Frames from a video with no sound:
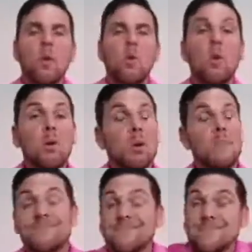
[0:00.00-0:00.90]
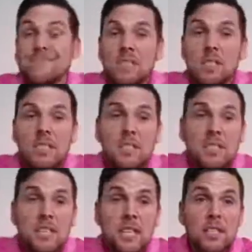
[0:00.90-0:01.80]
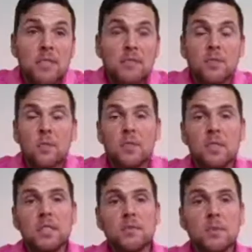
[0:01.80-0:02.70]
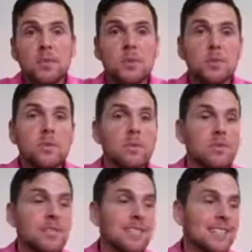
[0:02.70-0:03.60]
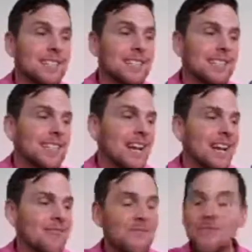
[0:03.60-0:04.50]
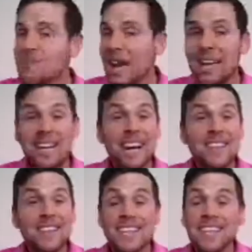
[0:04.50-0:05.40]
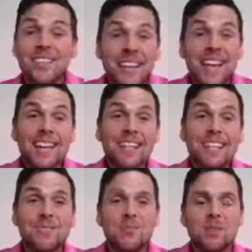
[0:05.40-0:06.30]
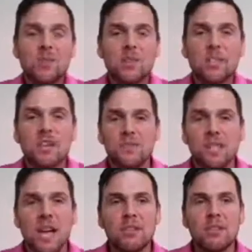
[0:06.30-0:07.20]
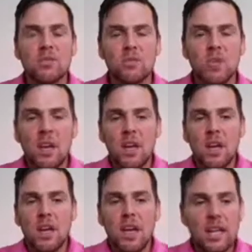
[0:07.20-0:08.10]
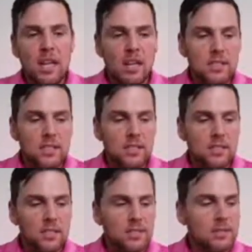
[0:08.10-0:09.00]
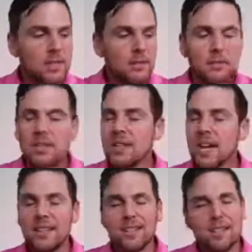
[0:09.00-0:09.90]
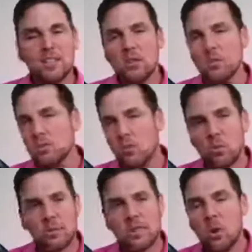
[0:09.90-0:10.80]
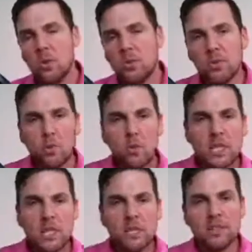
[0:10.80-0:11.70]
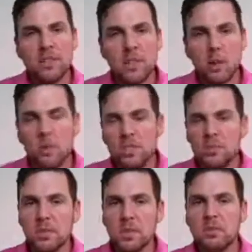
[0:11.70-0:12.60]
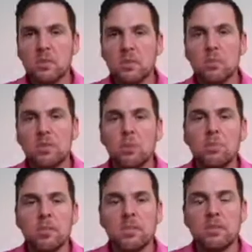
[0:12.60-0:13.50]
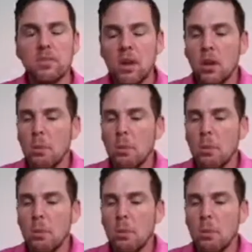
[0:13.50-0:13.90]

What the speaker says: Well, it's essentially from individuals that I met on the internet is really what it comes down to. And, you gotta, go through the weeds to figure out what you believe and what you don't believe.